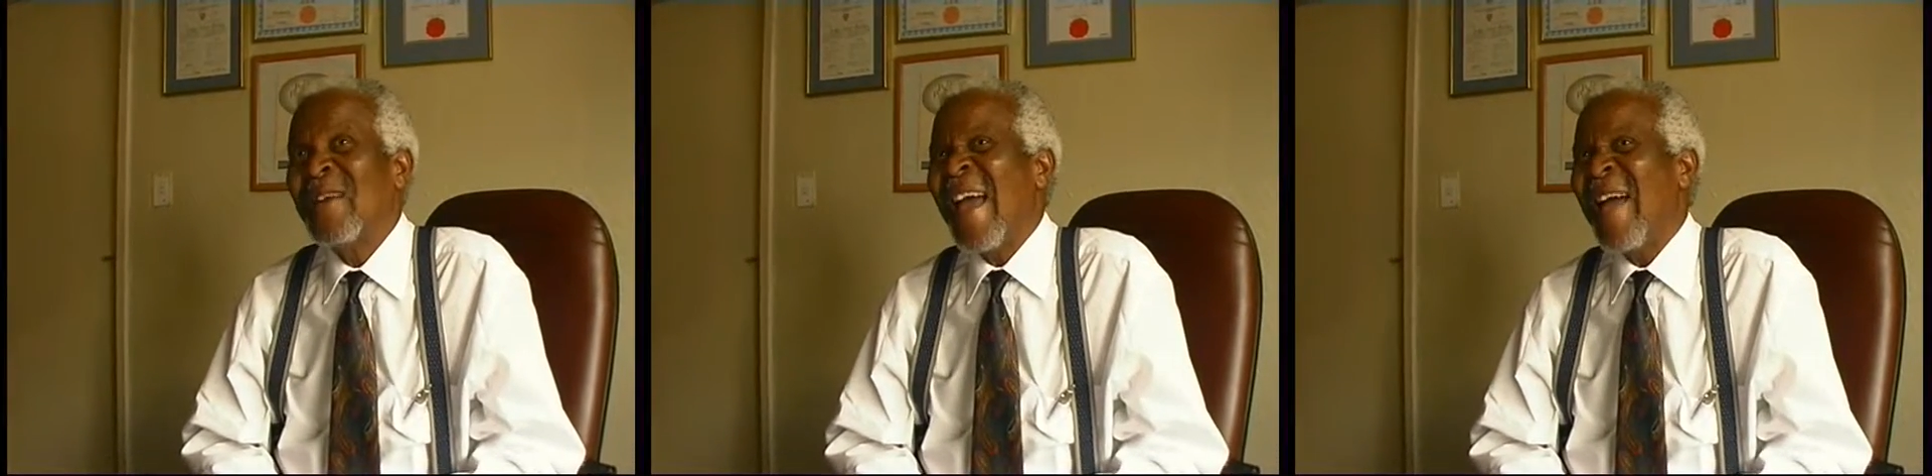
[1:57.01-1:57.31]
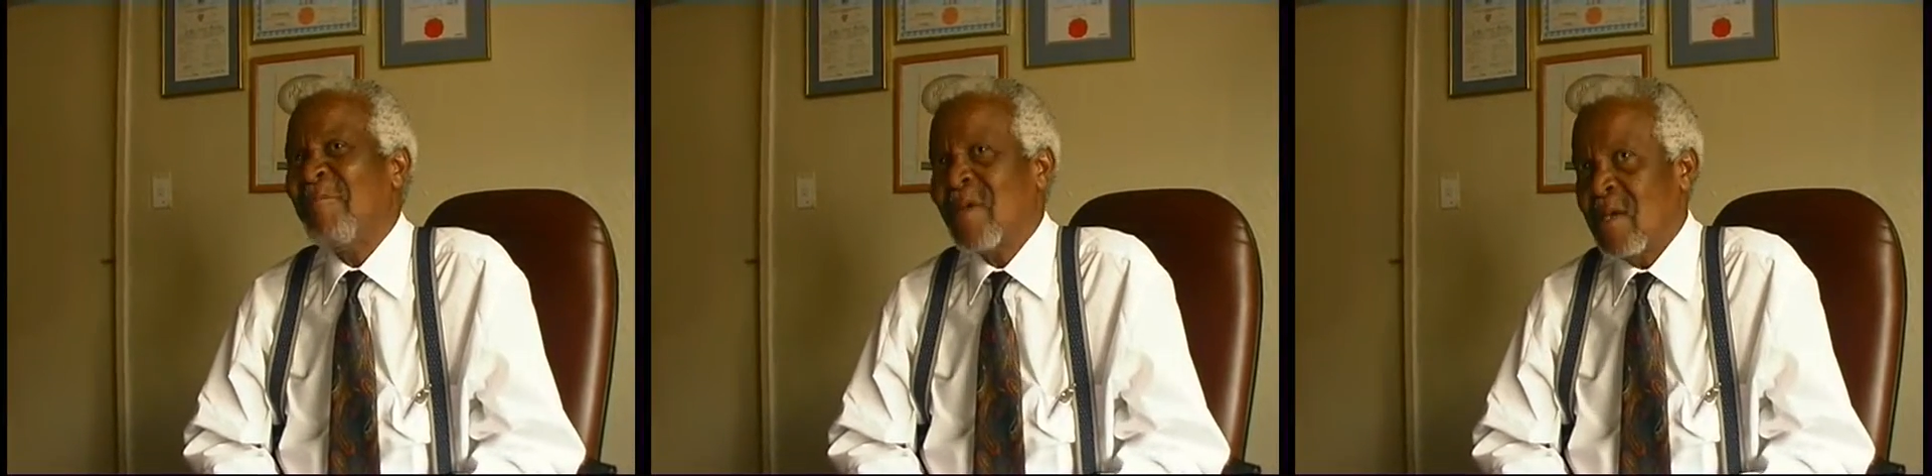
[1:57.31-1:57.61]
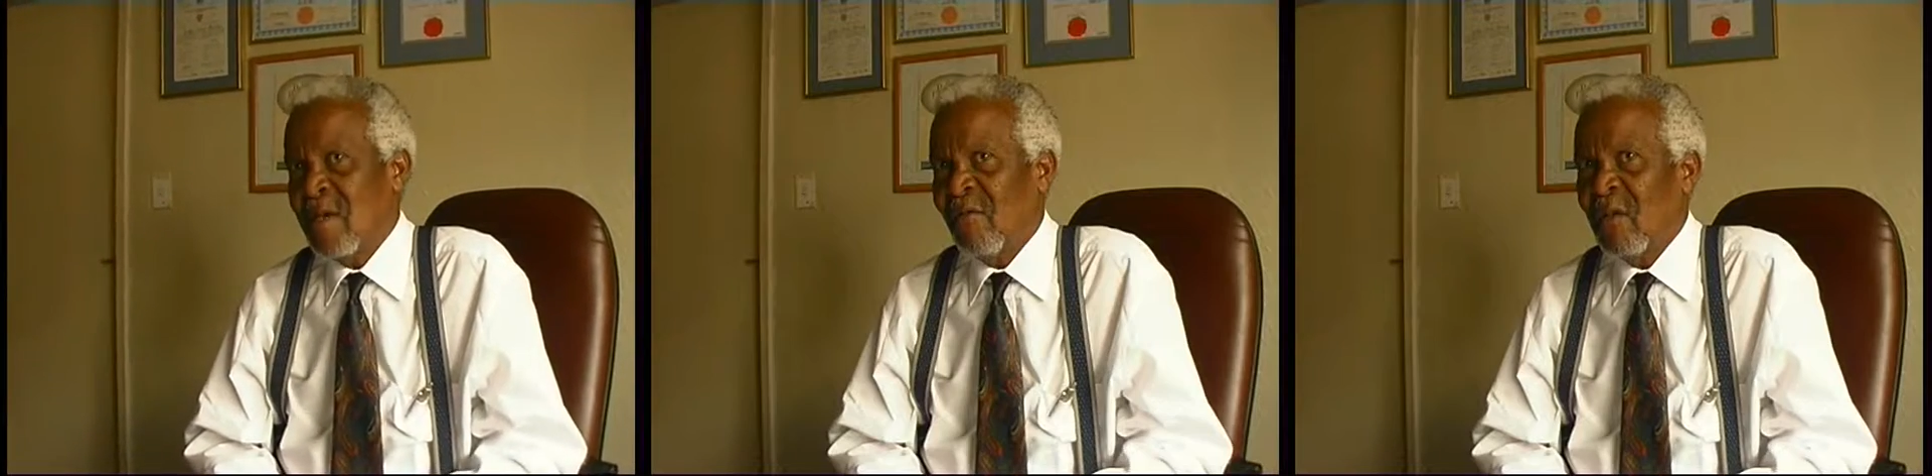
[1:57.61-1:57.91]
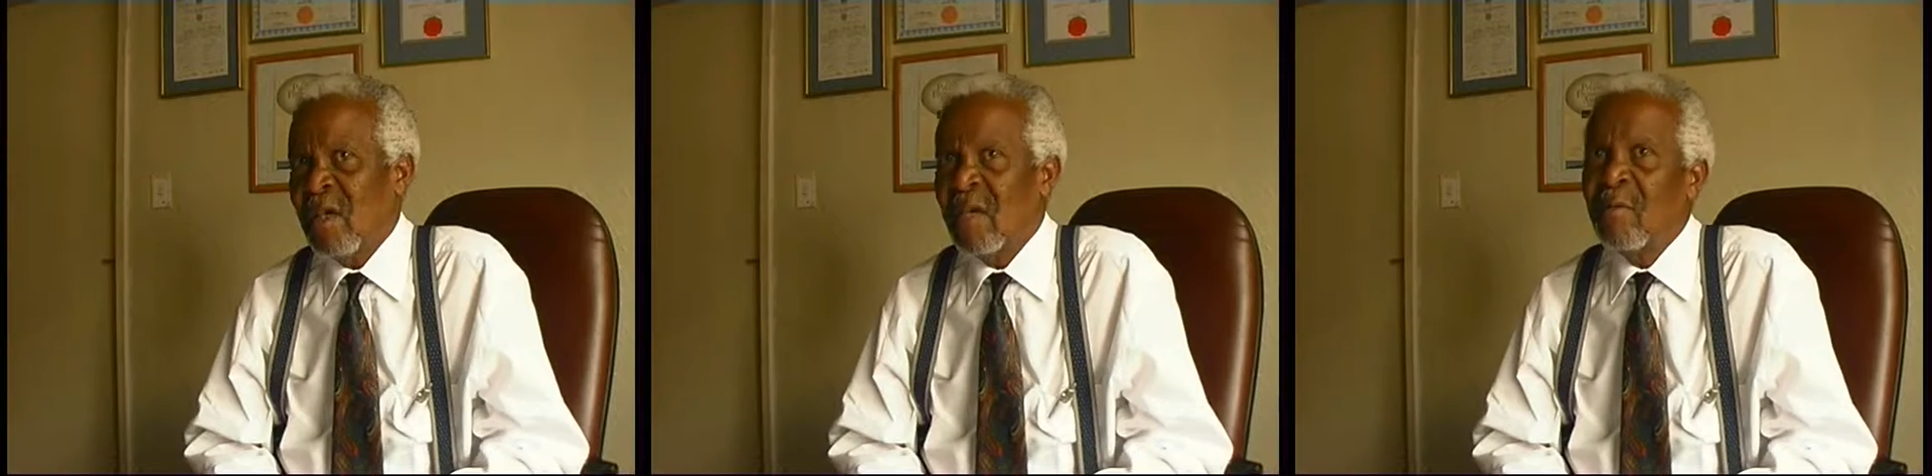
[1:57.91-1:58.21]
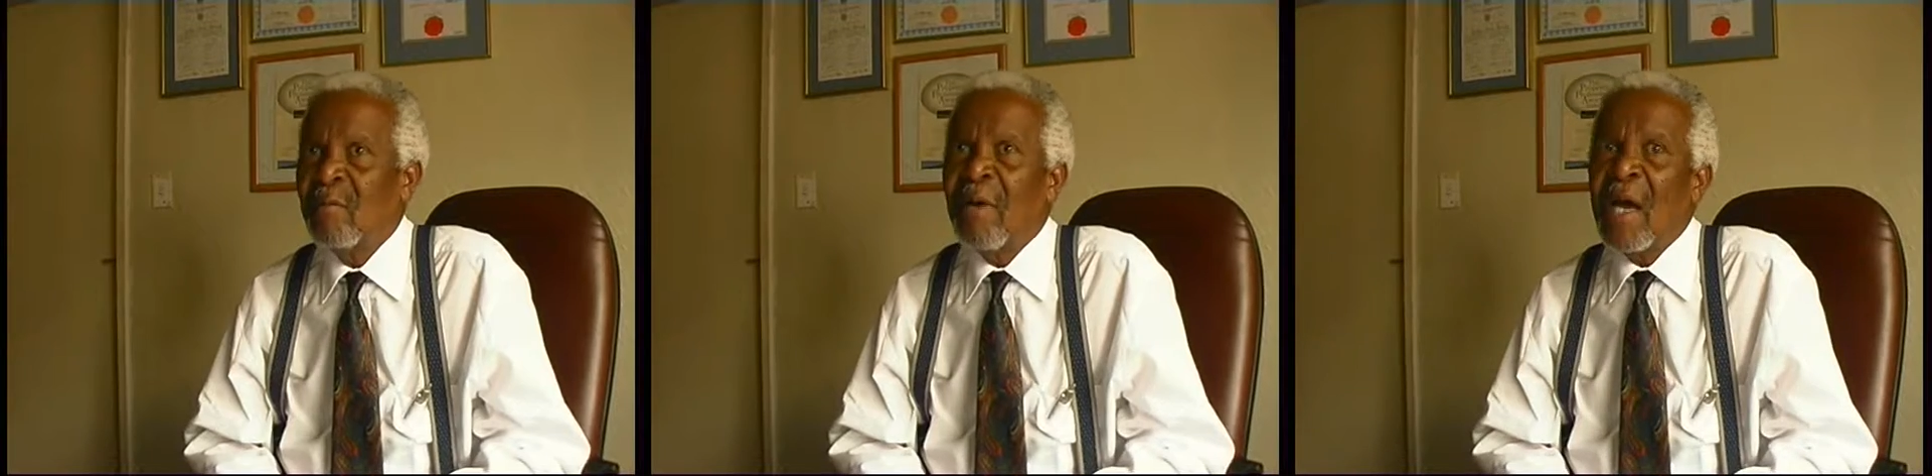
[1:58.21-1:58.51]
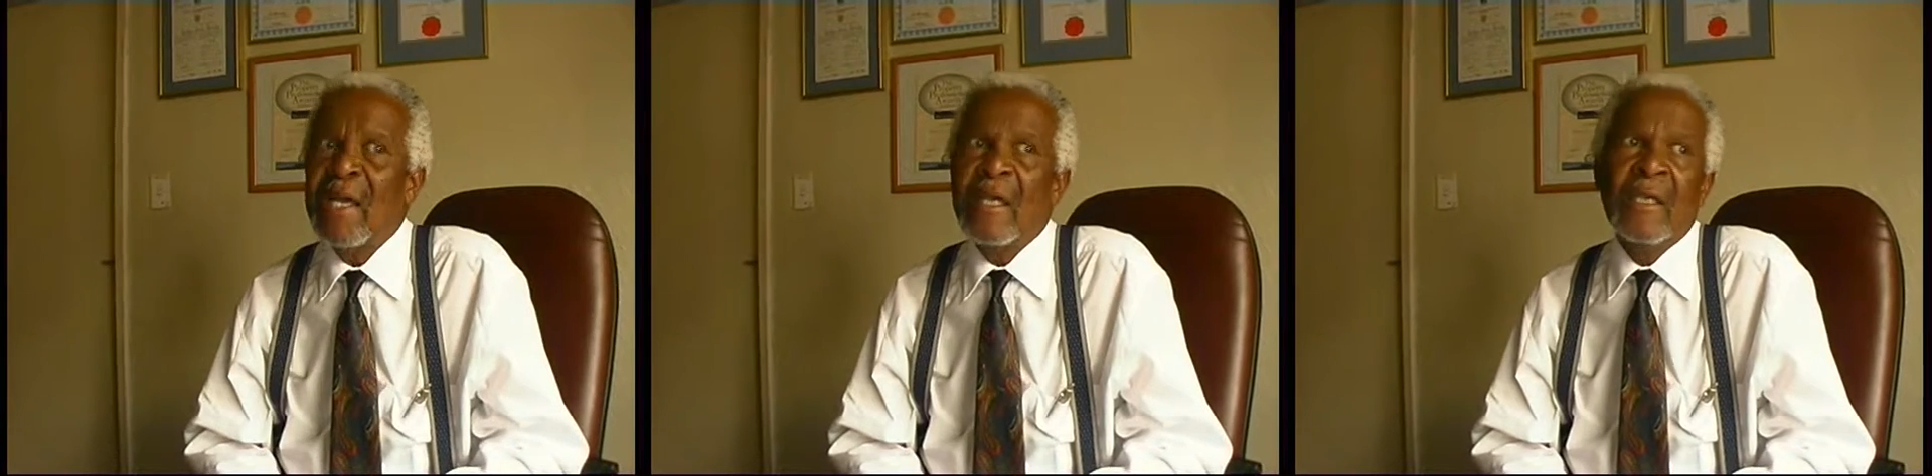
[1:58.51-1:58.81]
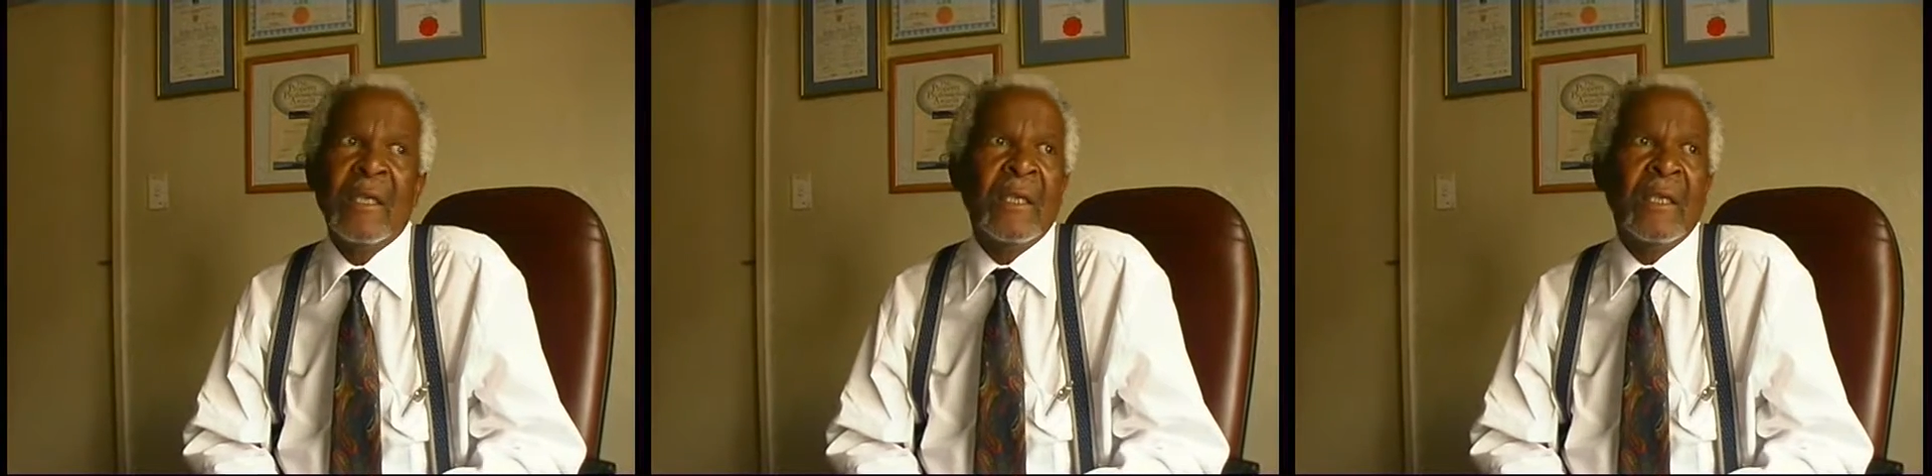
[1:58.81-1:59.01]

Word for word: happy if he can be buying